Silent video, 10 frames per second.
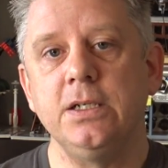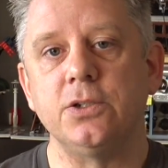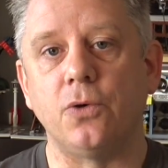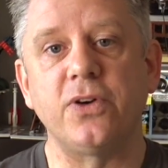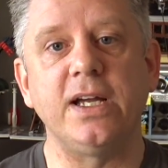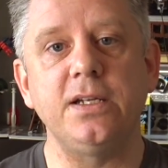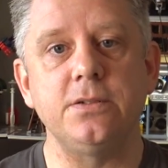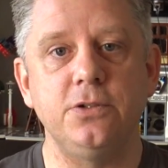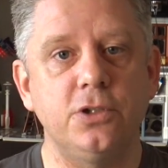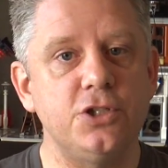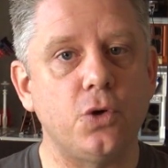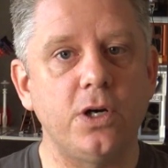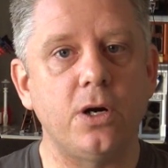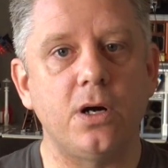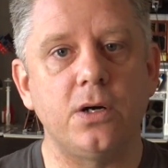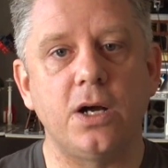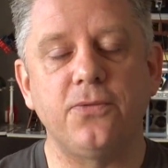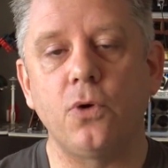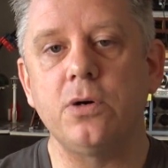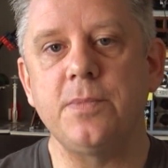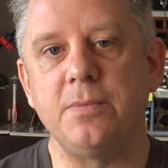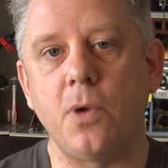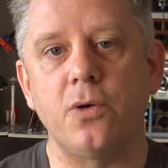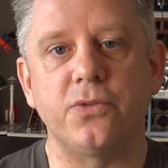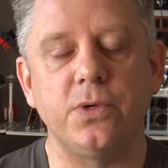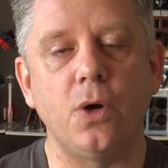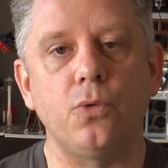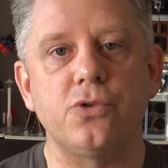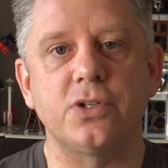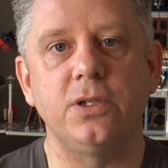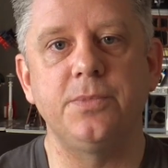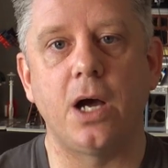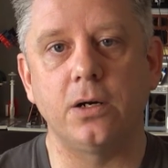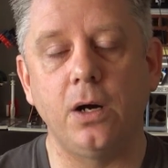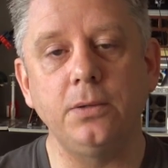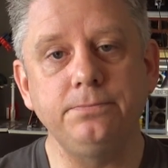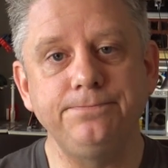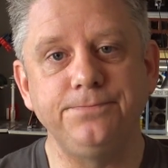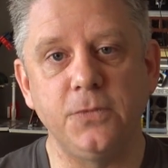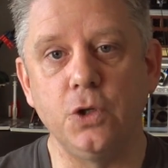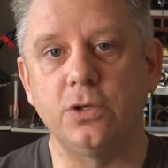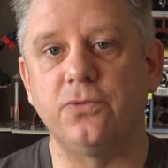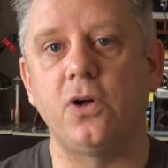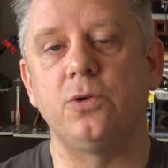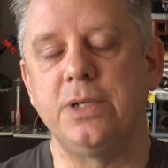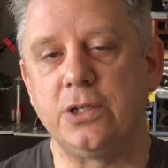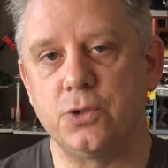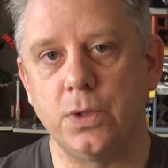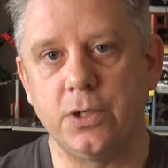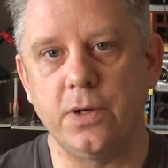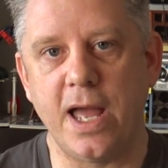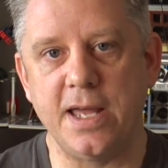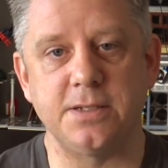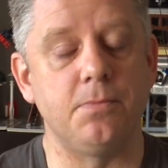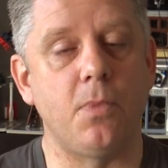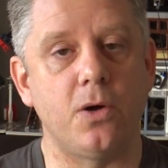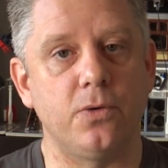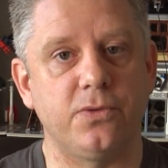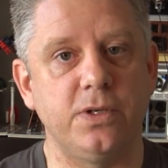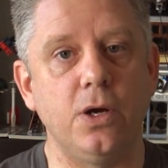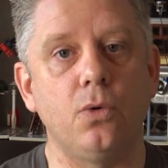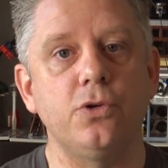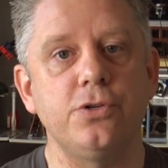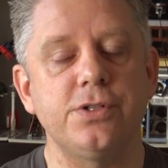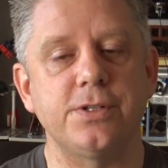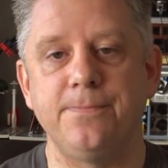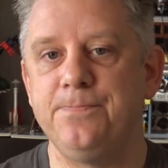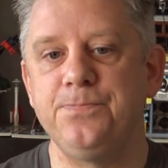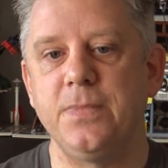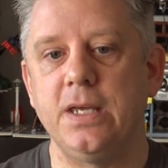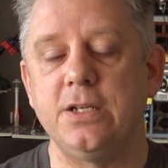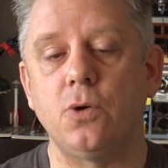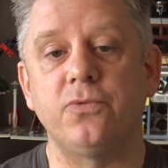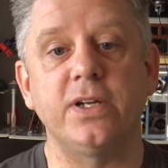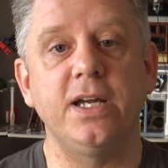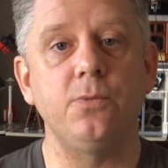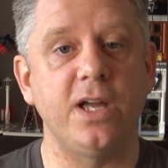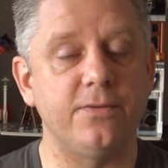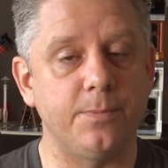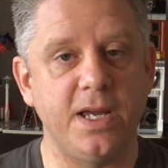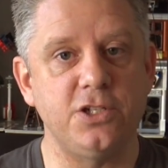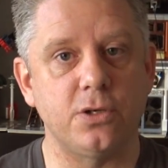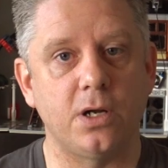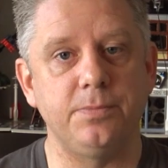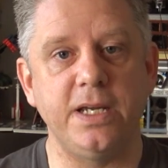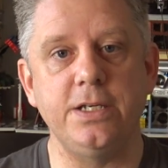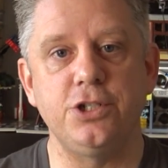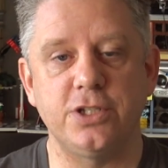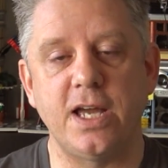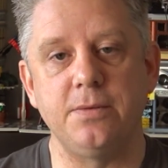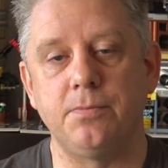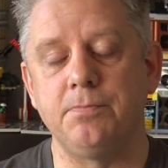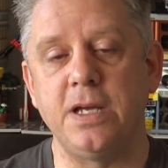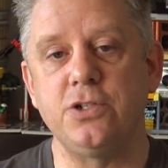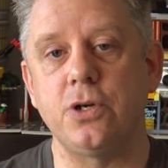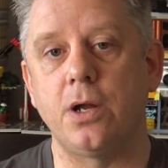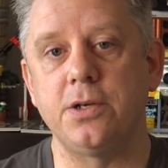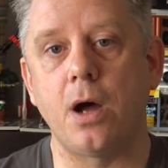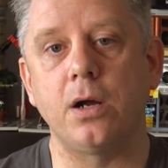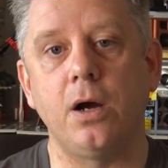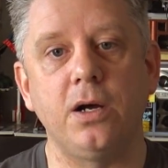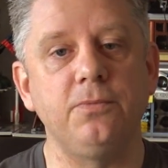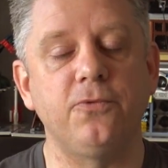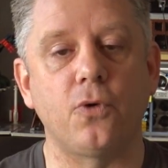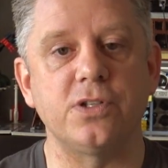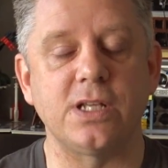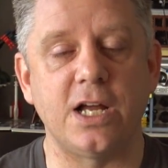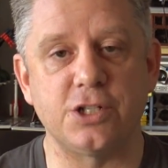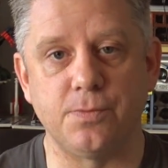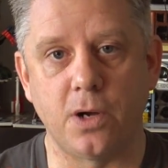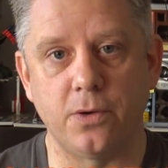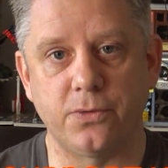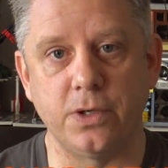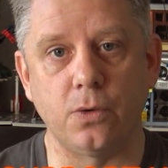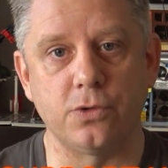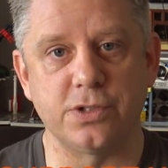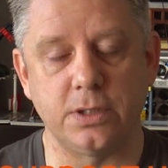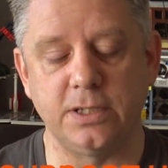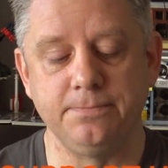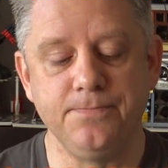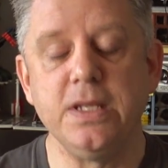don't forget, you can join our forum at Model3ownersclub.com. You can follow me on Twitter at Model3Owners. And don't forget, we have a Patreon page at patreon.com/Model3ownersclub,